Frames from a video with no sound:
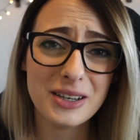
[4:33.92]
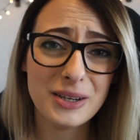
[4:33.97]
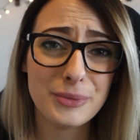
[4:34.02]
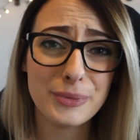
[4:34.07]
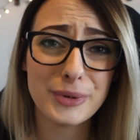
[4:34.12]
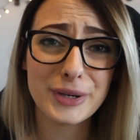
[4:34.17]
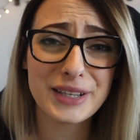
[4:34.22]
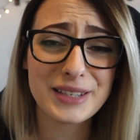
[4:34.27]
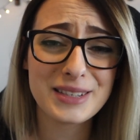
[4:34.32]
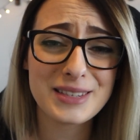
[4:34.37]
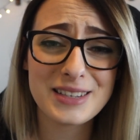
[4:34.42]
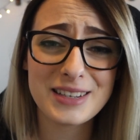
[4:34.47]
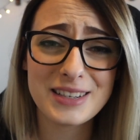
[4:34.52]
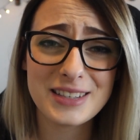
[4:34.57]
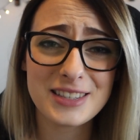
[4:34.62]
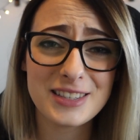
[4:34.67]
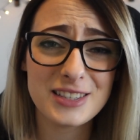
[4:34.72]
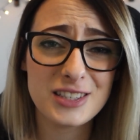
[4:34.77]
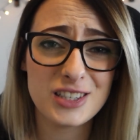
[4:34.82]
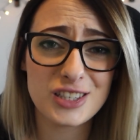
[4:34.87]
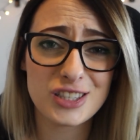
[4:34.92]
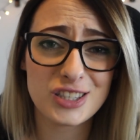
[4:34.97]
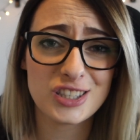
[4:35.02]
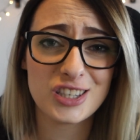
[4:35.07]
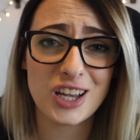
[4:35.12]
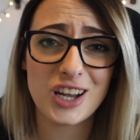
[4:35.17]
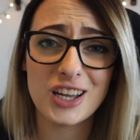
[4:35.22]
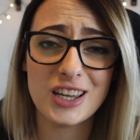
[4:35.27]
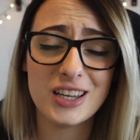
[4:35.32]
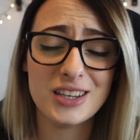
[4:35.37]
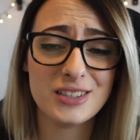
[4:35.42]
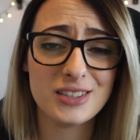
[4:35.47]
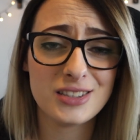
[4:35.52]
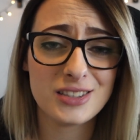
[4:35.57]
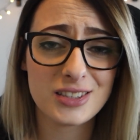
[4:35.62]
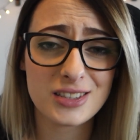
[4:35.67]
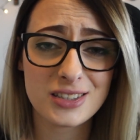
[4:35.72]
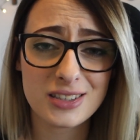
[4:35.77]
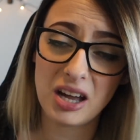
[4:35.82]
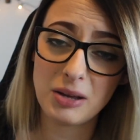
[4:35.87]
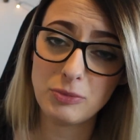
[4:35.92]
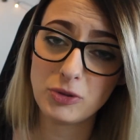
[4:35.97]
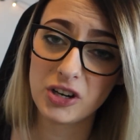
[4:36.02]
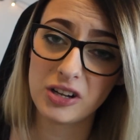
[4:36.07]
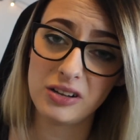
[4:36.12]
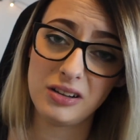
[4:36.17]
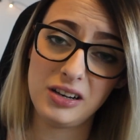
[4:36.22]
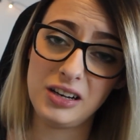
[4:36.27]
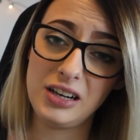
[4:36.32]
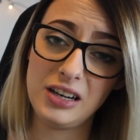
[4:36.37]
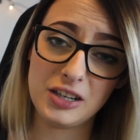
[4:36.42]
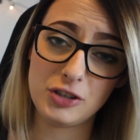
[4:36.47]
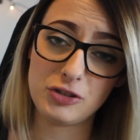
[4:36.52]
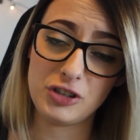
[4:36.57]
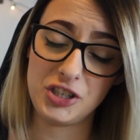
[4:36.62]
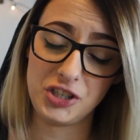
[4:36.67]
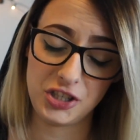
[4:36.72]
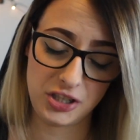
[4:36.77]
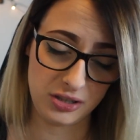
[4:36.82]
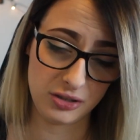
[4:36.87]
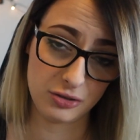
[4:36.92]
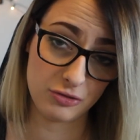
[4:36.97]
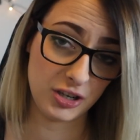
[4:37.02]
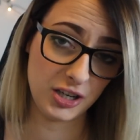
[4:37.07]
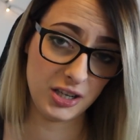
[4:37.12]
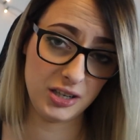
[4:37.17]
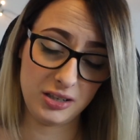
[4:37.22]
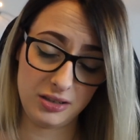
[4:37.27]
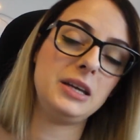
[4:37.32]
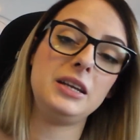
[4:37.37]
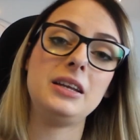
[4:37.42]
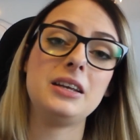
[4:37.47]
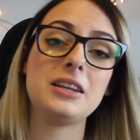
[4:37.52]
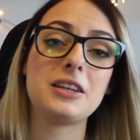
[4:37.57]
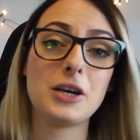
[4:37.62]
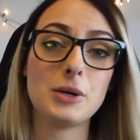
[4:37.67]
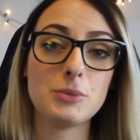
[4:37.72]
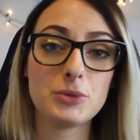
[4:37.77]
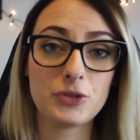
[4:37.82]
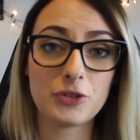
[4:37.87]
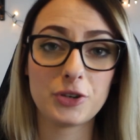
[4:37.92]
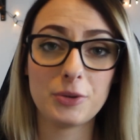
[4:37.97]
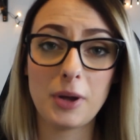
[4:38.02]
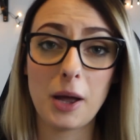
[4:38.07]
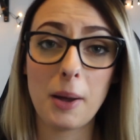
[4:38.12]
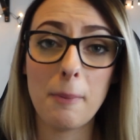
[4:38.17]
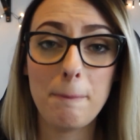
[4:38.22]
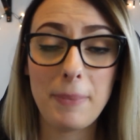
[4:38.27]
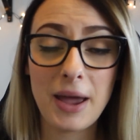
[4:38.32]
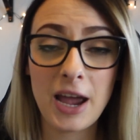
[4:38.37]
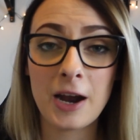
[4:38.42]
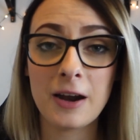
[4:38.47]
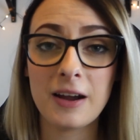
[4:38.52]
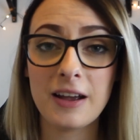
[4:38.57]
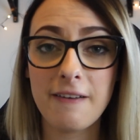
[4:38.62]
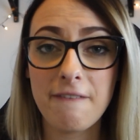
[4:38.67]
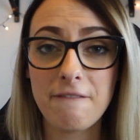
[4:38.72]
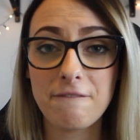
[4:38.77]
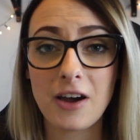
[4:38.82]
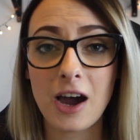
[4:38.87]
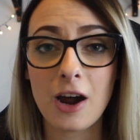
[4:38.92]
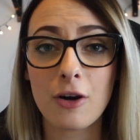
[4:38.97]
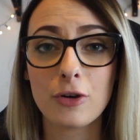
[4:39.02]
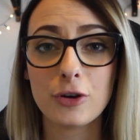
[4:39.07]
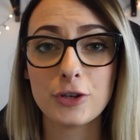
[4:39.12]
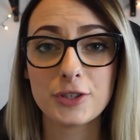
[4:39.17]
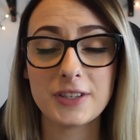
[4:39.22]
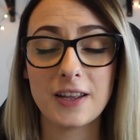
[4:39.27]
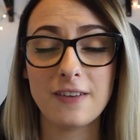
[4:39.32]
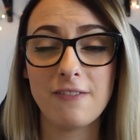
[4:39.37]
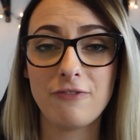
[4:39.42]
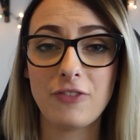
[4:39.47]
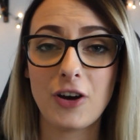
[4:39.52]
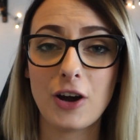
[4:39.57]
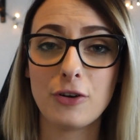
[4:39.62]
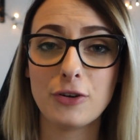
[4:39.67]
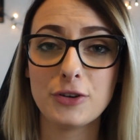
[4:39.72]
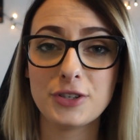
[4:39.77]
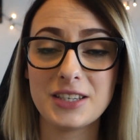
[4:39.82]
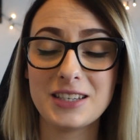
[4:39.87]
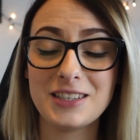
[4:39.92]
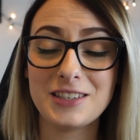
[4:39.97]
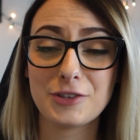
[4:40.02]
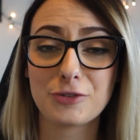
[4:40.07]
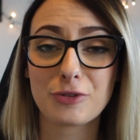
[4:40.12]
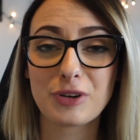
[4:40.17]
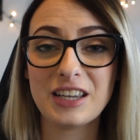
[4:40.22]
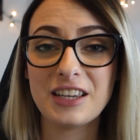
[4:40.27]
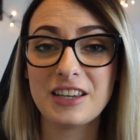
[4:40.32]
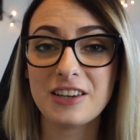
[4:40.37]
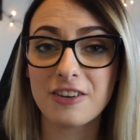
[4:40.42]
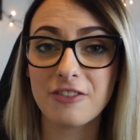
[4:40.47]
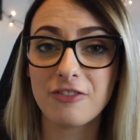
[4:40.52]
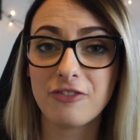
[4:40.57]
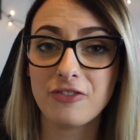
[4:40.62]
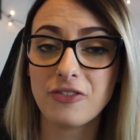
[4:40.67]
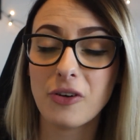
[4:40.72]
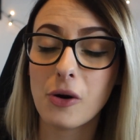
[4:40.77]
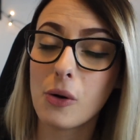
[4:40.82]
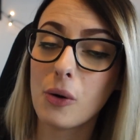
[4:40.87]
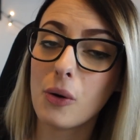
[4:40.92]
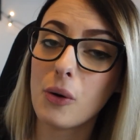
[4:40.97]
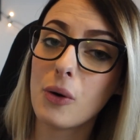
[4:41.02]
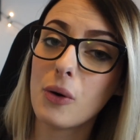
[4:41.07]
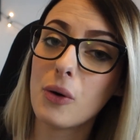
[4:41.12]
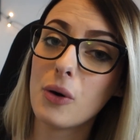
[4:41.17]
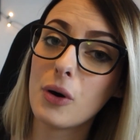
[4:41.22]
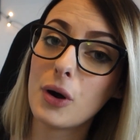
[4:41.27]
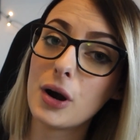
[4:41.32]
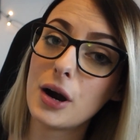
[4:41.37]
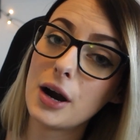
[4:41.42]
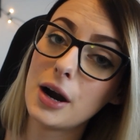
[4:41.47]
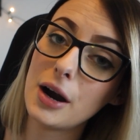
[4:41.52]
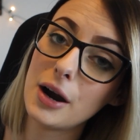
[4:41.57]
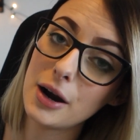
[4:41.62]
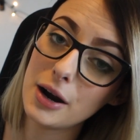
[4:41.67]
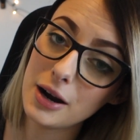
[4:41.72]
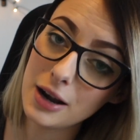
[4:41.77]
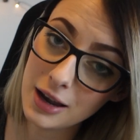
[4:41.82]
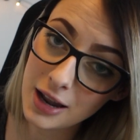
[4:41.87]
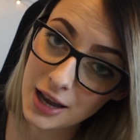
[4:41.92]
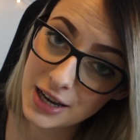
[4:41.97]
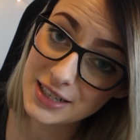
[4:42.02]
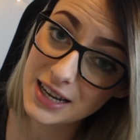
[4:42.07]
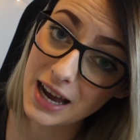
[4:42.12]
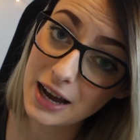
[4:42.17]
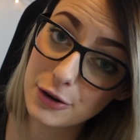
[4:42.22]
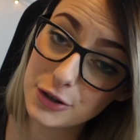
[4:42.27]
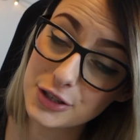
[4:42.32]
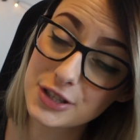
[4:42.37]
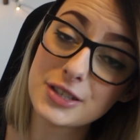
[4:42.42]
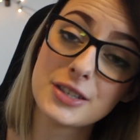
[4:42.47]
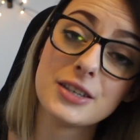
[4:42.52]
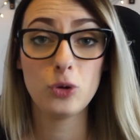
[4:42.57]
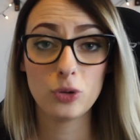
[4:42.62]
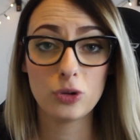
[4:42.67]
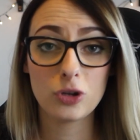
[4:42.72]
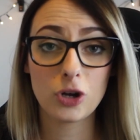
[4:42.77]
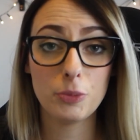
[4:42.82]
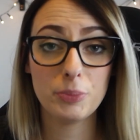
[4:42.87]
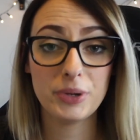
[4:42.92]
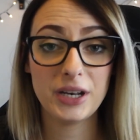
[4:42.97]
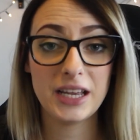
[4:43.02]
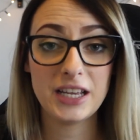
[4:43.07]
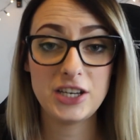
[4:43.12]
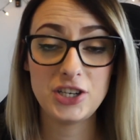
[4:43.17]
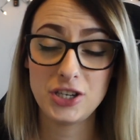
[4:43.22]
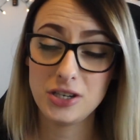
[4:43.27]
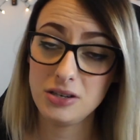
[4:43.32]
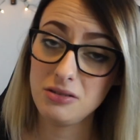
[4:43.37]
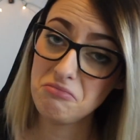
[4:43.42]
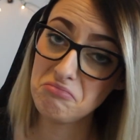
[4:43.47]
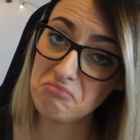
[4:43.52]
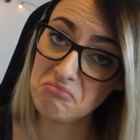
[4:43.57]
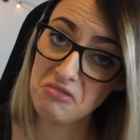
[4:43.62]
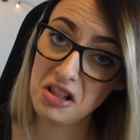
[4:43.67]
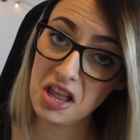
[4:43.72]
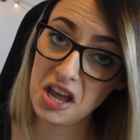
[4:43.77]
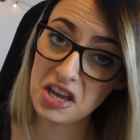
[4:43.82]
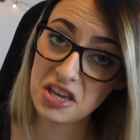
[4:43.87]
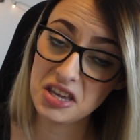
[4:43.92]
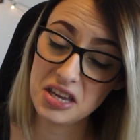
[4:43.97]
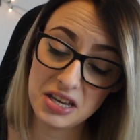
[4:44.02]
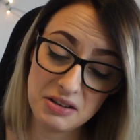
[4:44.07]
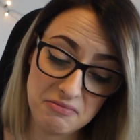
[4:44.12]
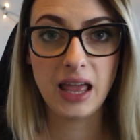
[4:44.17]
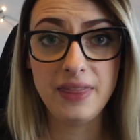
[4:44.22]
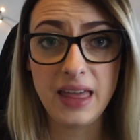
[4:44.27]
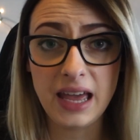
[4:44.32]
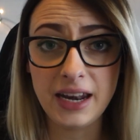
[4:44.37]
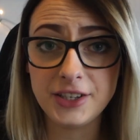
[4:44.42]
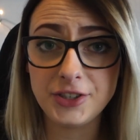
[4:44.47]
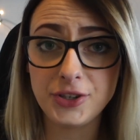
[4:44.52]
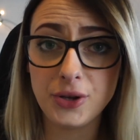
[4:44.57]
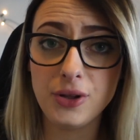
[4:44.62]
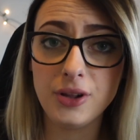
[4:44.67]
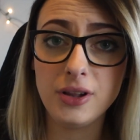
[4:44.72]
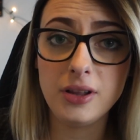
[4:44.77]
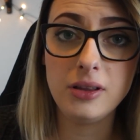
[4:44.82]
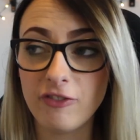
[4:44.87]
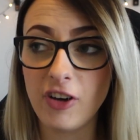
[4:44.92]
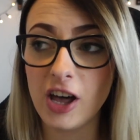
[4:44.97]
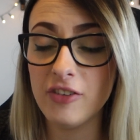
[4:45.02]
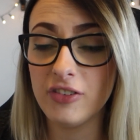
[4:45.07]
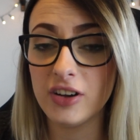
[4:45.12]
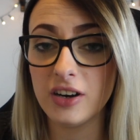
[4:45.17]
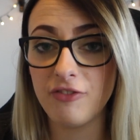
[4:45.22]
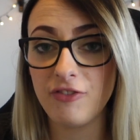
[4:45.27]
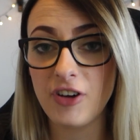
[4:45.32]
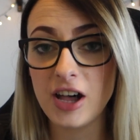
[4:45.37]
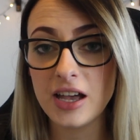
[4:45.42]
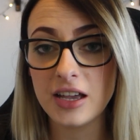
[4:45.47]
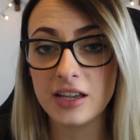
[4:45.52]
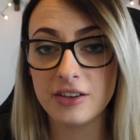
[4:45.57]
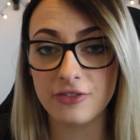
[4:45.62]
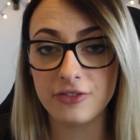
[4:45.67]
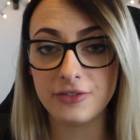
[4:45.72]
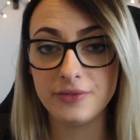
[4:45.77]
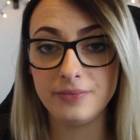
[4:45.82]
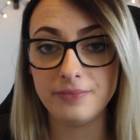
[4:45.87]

What is this? Science? I'm not an electrician, alright? It comes from Ampere and Pharos, and Pharos is Greek for lighthouse. Cool combination. Like it. And that is all. 5 out of 5.